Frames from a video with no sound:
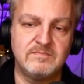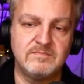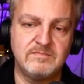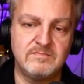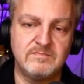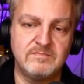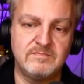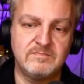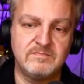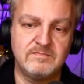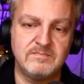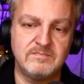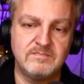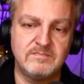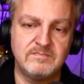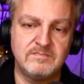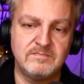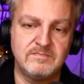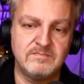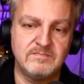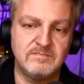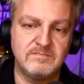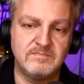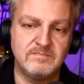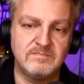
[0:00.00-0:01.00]

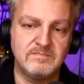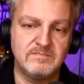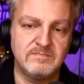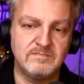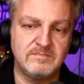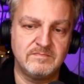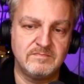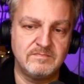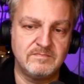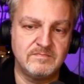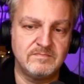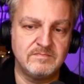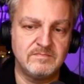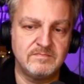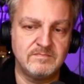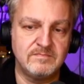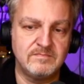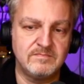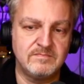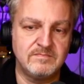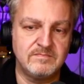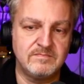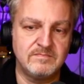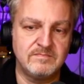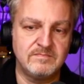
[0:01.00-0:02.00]

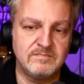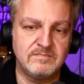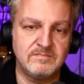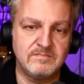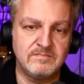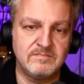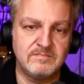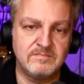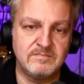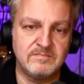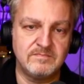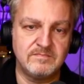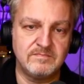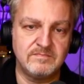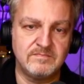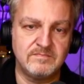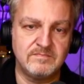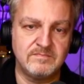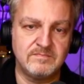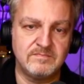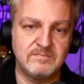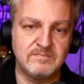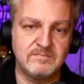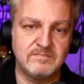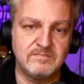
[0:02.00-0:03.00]

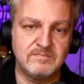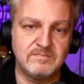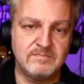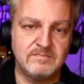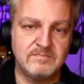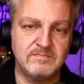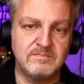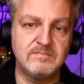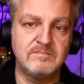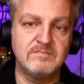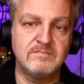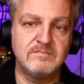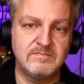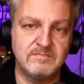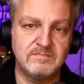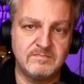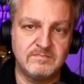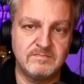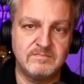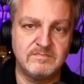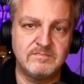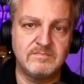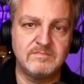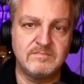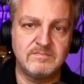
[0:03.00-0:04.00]

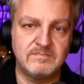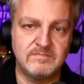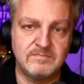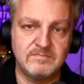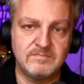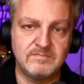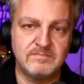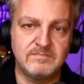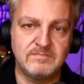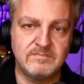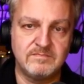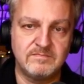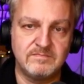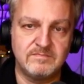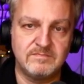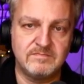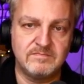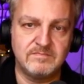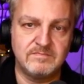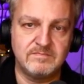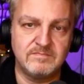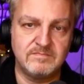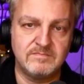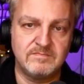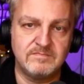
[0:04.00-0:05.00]

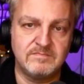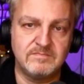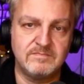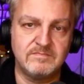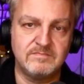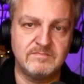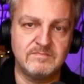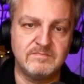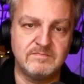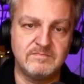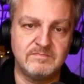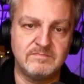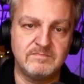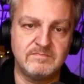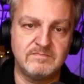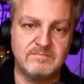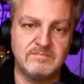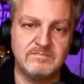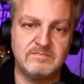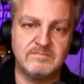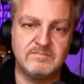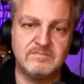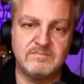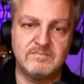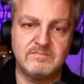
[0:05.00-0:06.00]

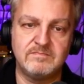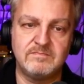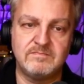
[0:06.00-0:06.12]
The person shown says nothing.